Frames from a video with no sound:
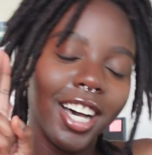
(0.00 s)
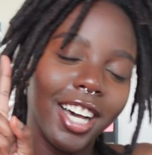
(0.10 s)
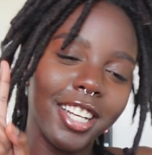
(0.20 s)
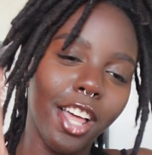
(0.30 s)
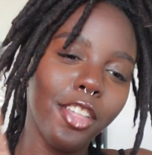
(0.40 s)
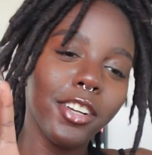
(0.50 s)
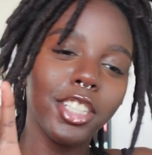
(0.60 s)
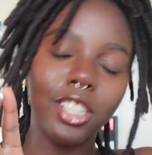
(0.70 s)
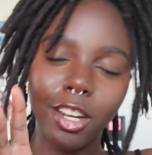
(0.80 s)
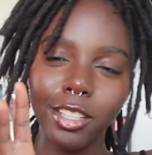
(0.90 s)
another in
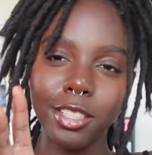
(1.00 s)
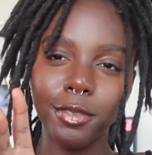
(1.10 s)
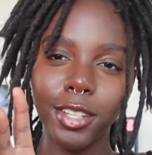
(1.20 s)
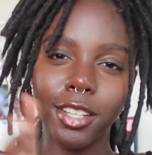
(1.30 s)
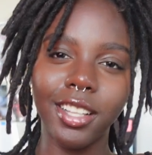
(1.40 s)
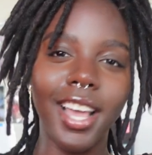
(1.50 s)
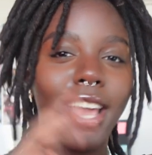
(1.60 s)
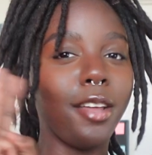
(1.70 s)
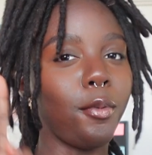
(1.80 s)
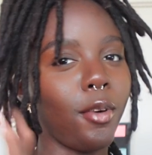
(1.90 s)
Charlottesville,
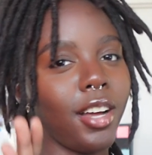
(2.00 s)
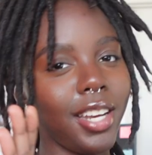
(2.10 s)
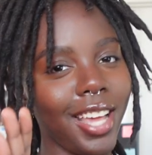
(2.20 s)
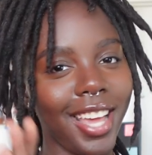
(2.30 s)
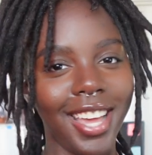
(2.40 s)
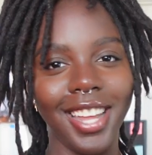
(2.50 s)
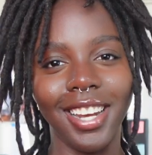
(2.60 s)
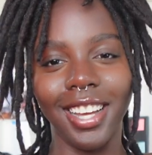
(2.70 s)
and one in